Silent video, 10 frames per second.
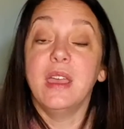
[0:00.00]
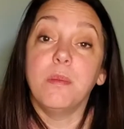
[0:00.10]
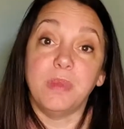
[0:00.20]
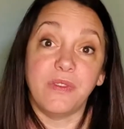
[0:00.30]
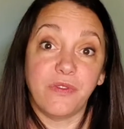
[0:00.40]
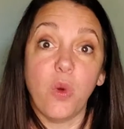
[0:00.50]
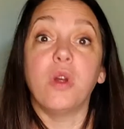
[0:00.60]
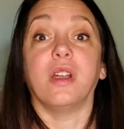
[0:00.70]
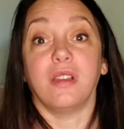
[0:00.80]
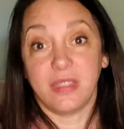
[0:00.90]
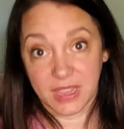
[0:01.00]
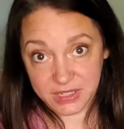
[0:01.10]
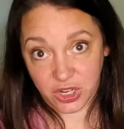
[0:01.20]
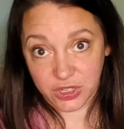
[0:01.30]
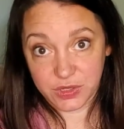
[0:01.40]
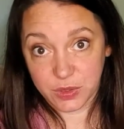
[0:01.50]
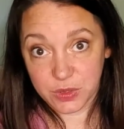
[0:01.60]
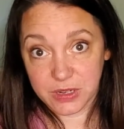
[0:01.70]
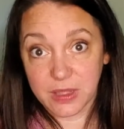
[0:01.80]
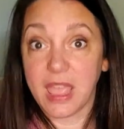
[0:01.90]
before they start school.